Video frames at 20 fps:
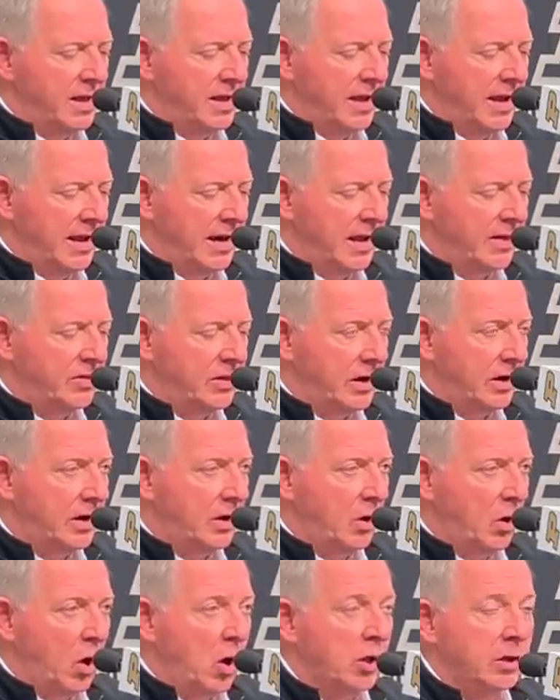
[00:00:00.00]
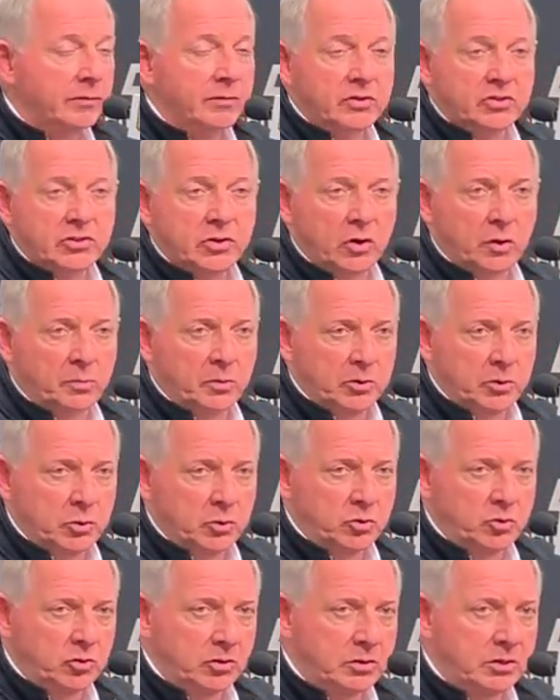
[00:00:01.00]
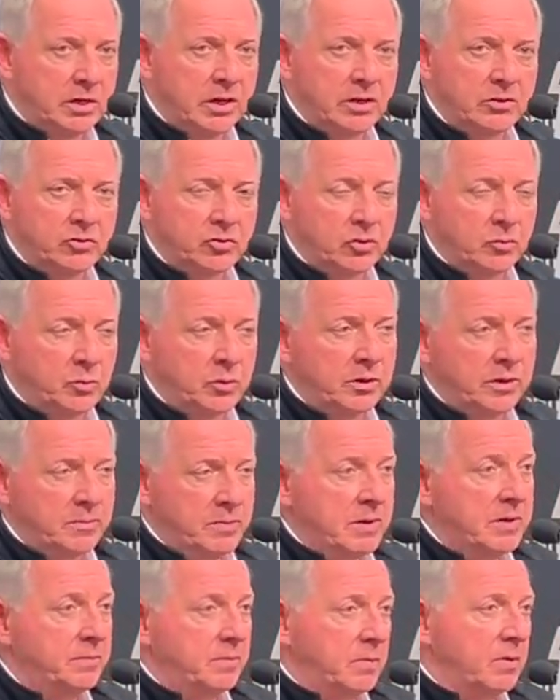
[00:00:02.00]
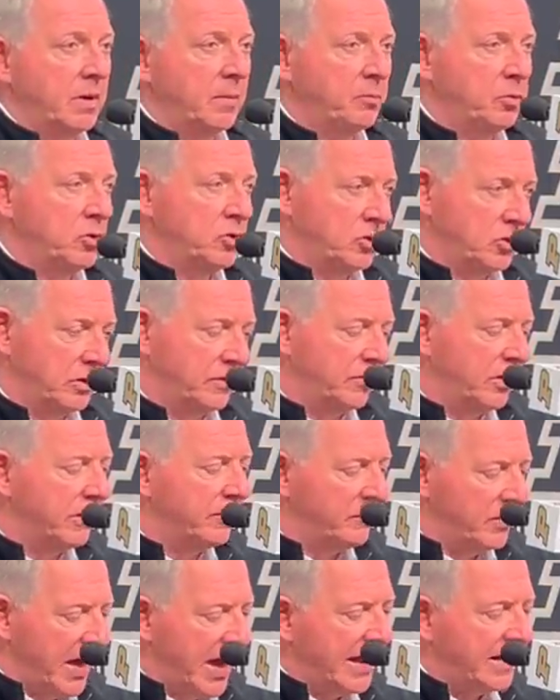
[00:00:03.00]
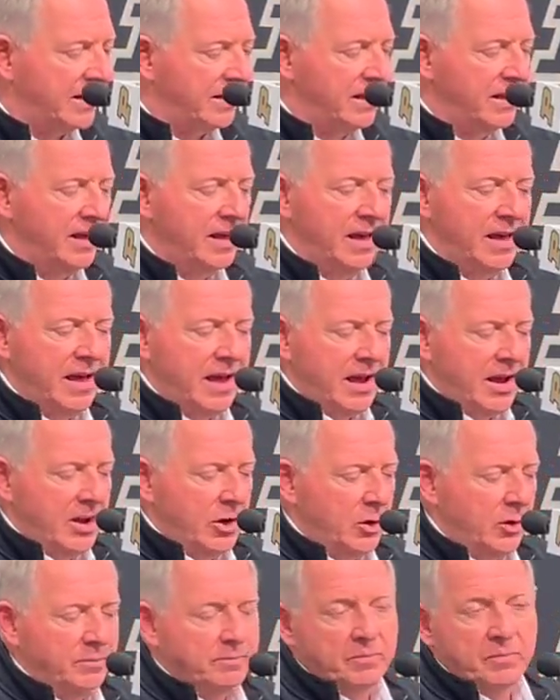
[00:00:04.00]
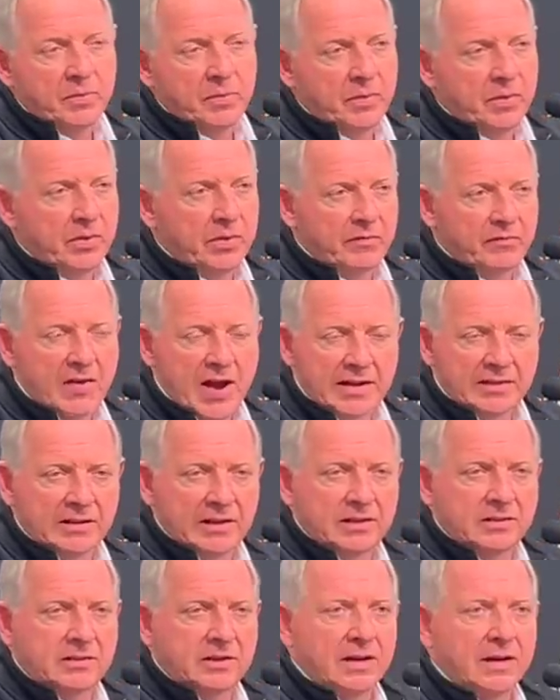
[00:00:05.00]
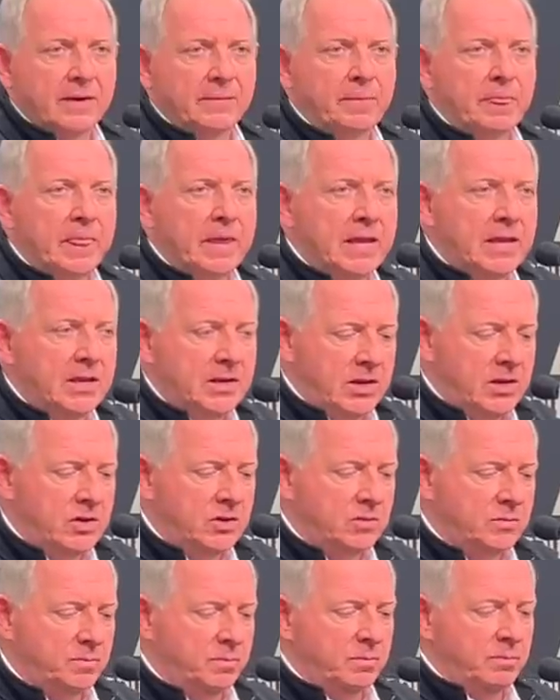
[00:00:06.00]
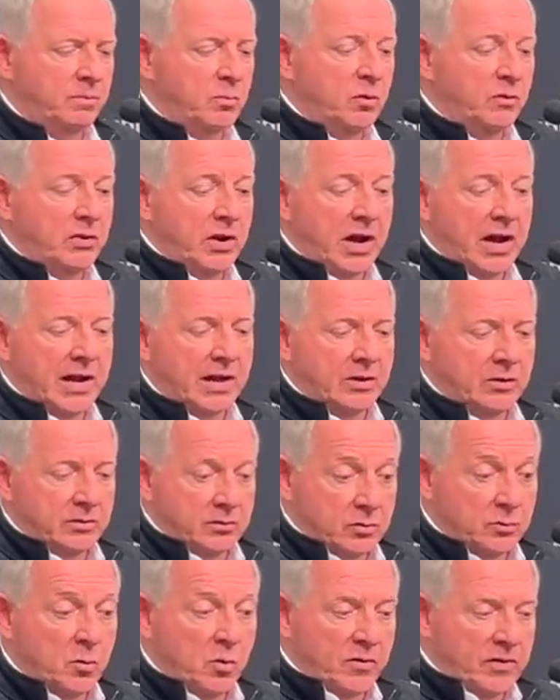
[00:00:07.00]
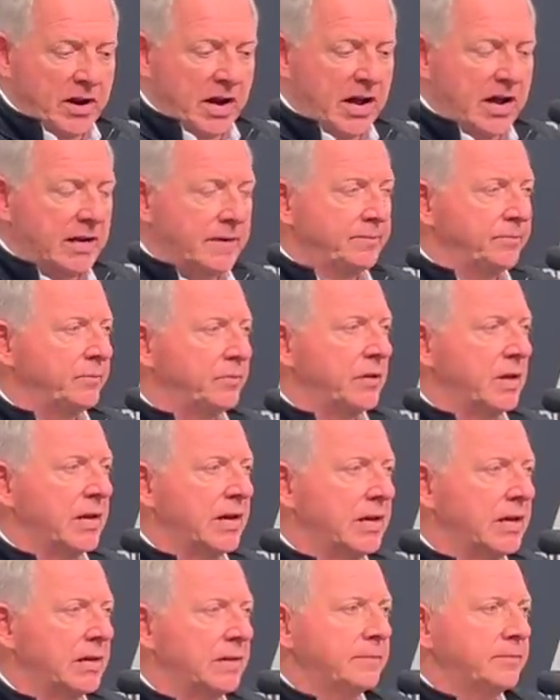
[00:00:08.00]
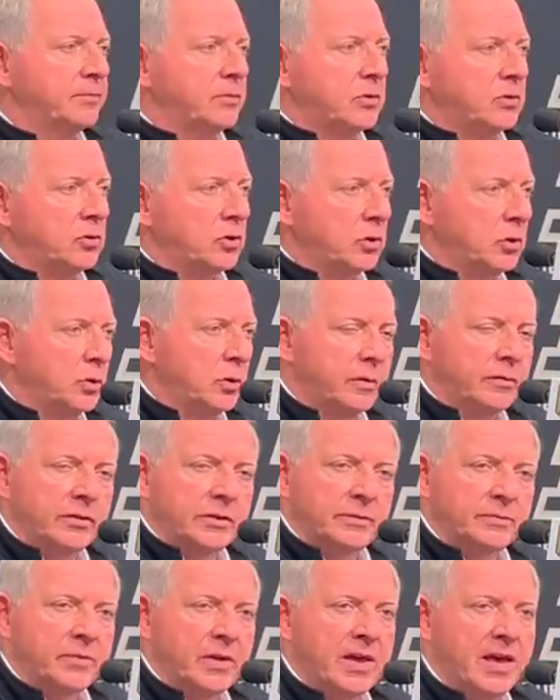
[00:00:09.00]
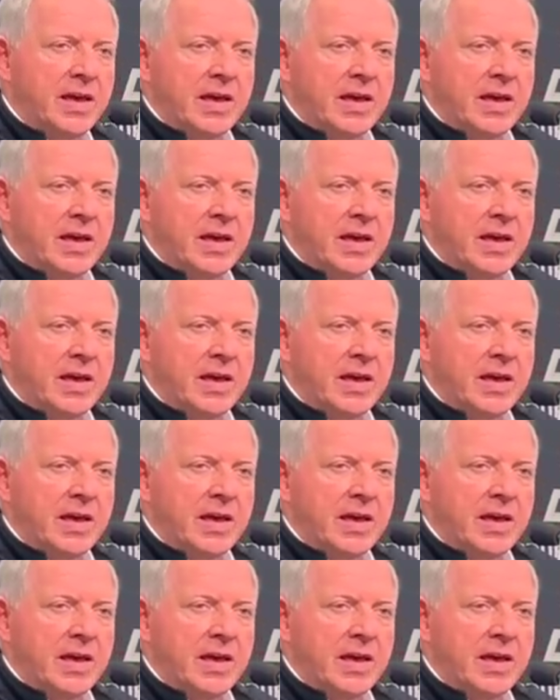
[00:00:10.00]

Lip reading: And I think all of us here at Purdue should really be appreciative of that. You know, the fact that he's moved on or is moving on to Louisville